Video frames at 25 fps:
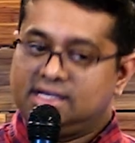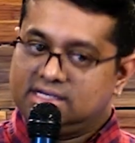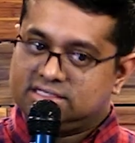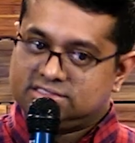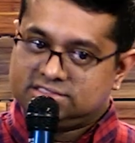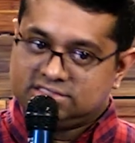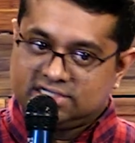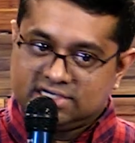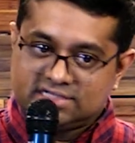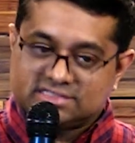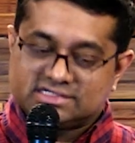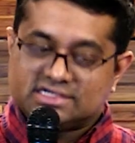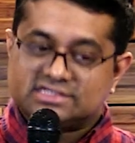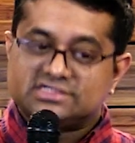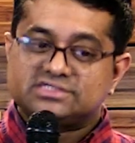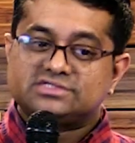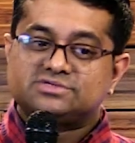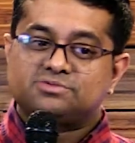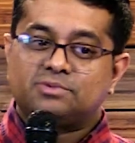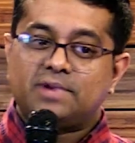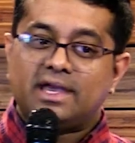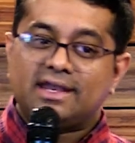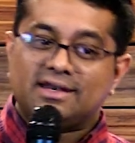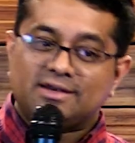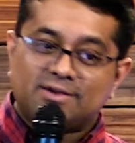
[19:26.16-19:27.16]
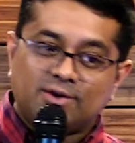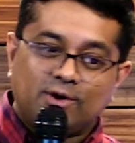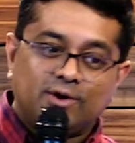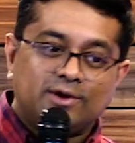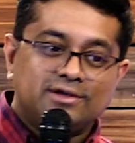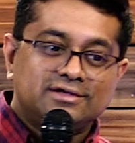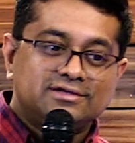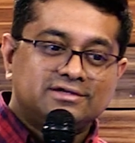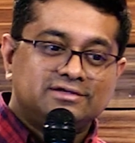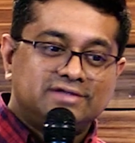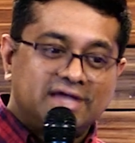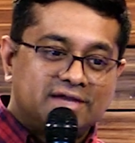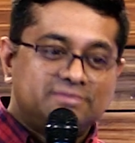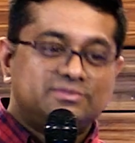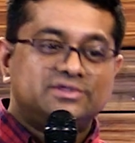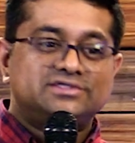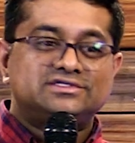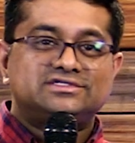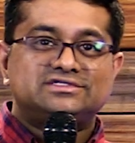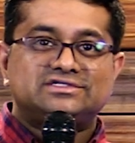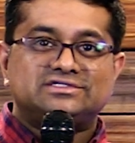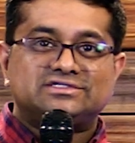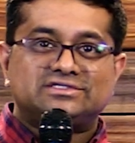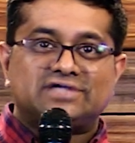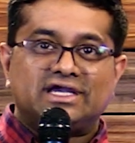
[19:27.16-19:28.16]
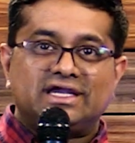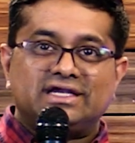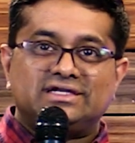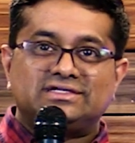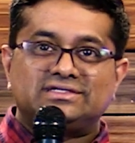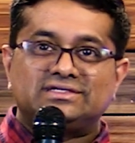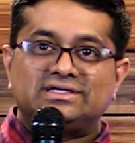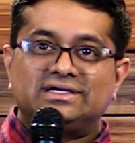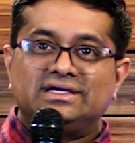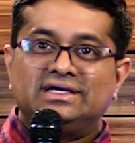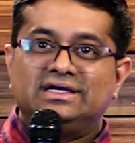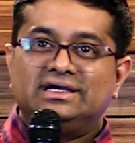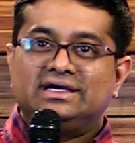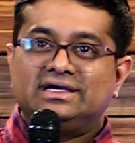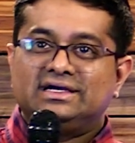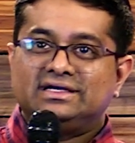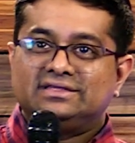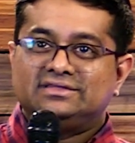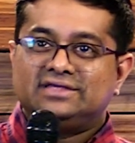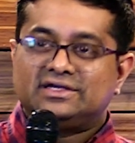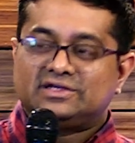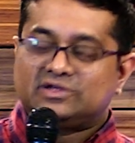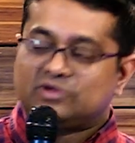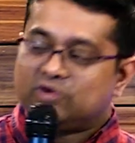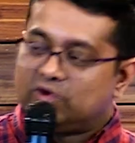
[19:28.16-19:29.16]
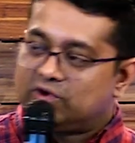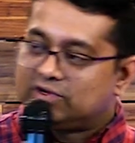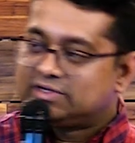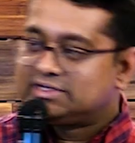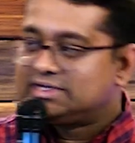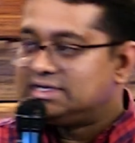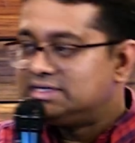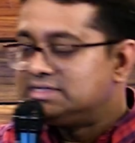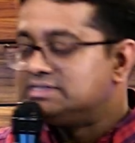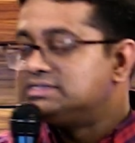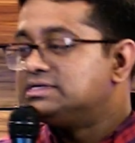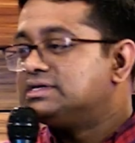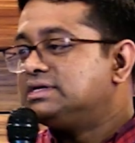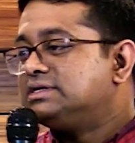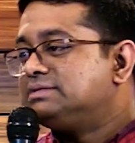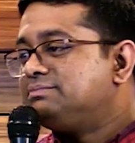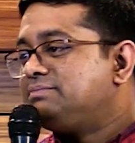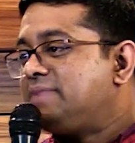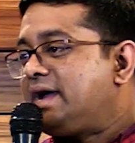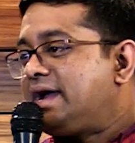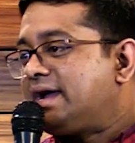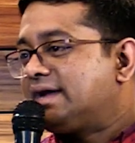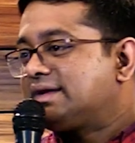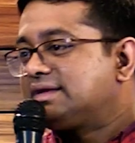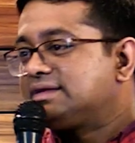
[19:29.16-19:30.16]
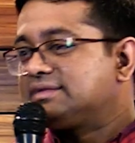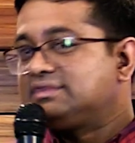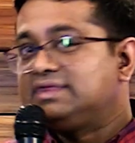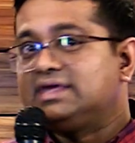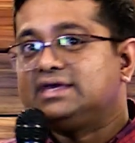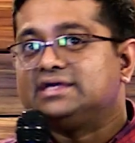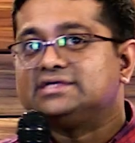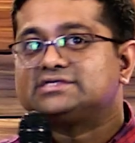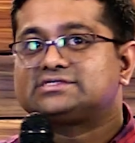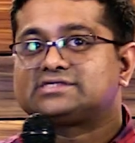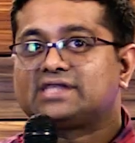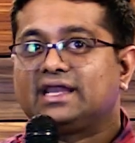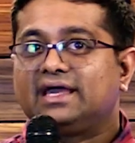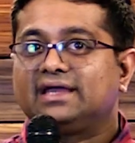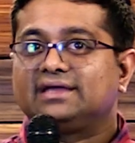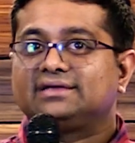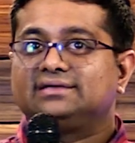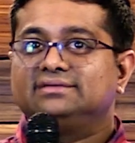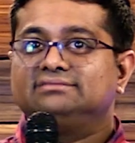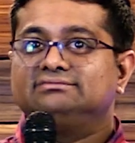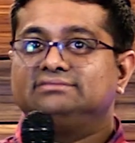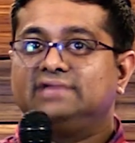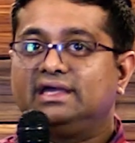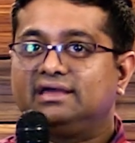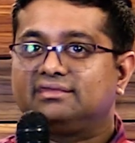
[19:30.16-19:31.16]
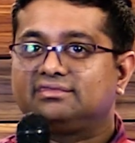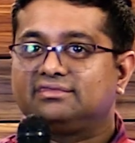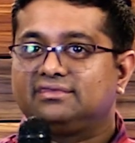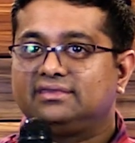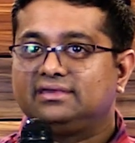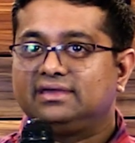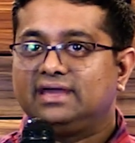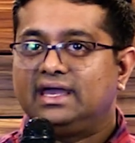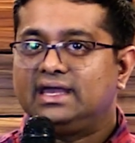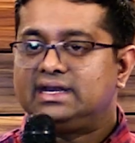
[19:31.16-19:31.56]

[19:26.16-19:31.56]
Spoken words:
Jesus went on to demonstrate that God can turn back things like death,